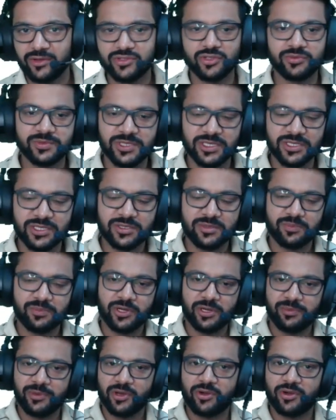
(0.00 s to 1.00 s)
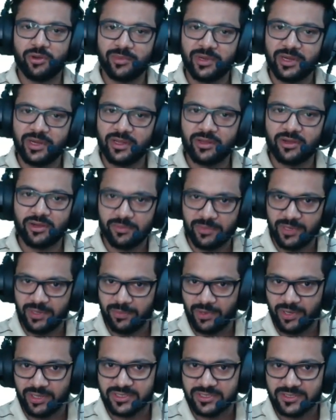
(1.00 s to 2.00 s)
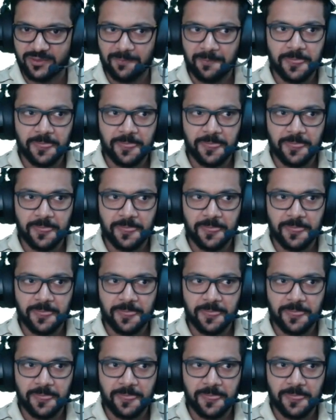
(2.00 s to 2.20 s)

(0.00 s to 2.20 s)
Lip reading: So just put up your comment in the comment box,